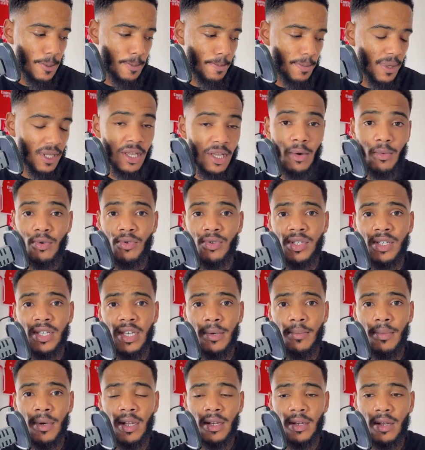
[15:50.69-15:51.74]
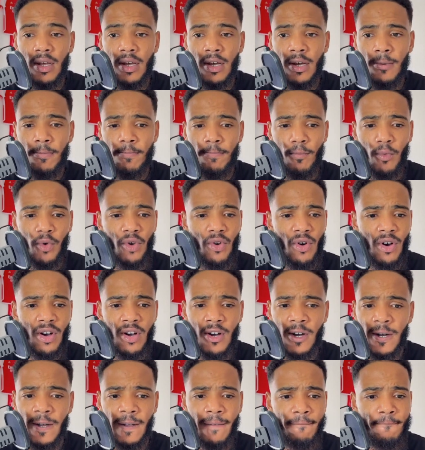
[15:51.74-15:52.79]
But yeah, we'll see, man. We
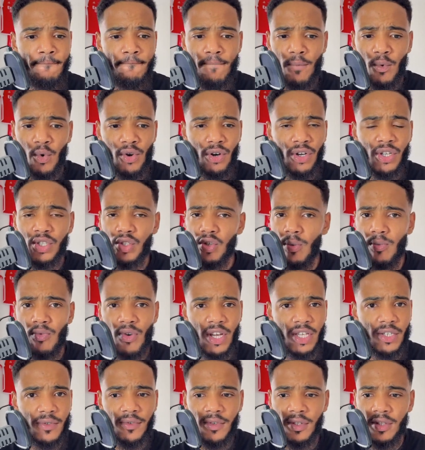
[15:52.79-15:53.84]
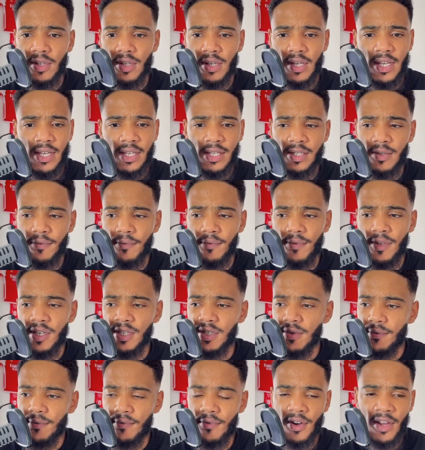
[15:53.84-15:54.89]
gotta stop Rashford. He's
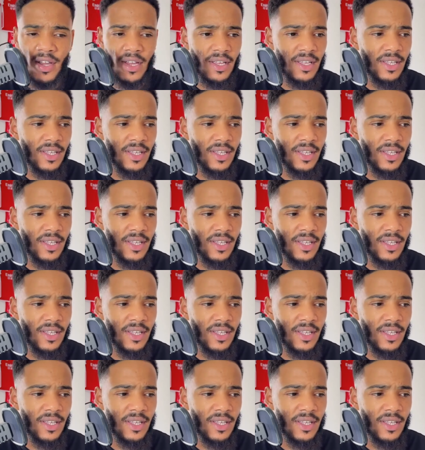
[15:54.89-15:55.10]
the threat.